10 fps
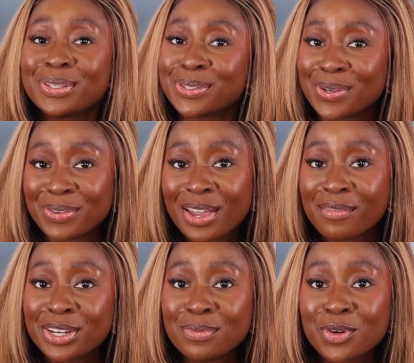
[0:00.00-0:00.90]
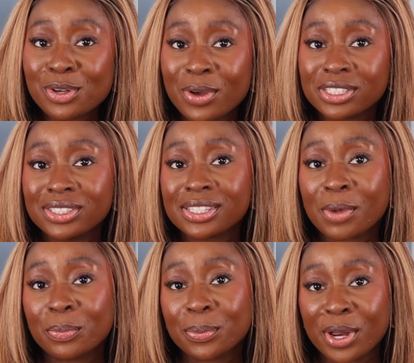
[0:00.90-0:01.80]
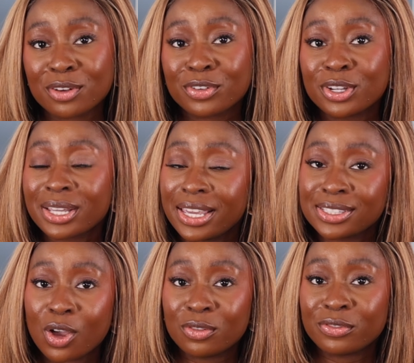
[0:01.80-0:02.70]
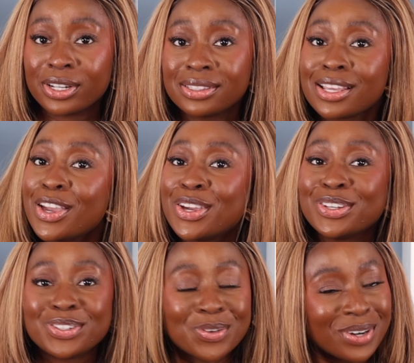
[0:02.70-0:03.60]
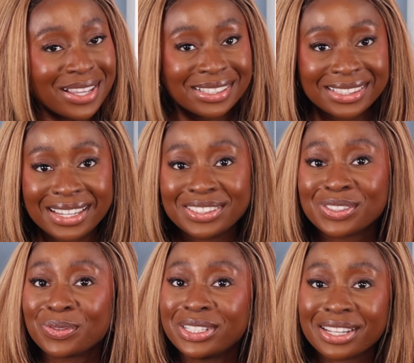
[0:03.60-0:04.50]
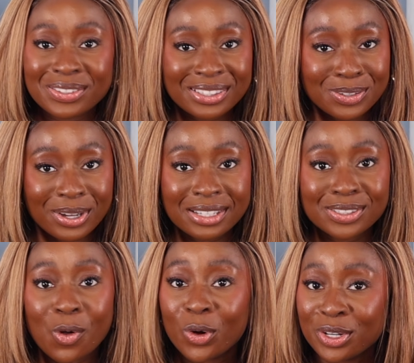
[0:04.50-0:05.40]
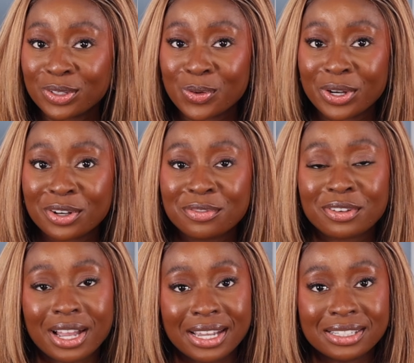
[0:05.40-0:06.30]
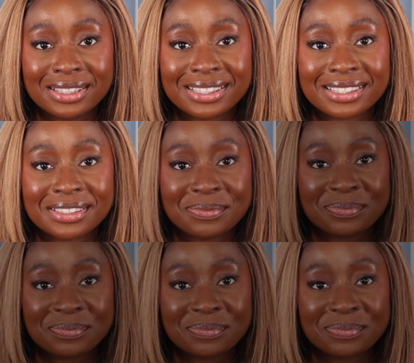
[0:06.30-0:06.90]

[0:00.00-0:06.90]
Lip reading: So if you have any more questions about preparing for your case conference, don't hesitate to reach out to us or your lawyer for guidance.